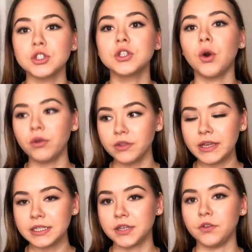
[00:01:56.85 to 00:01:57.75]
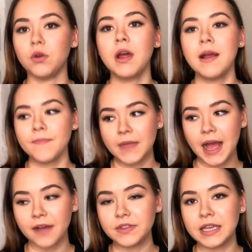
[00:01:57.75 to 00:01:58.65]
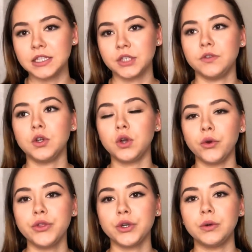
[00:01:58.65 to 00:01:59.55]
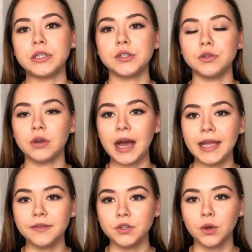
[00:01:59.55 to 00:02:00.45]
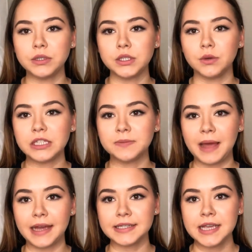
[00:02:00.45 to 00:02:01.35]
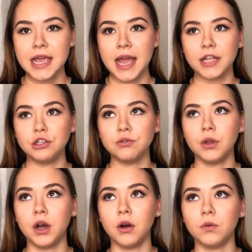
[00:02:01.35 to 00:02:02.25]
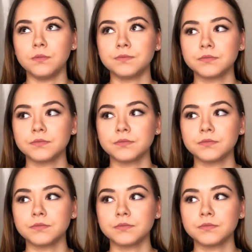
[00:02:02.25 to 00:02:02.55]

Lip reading: Just go to the interview, have the interview, go through it so you kind of know what to expect, and you know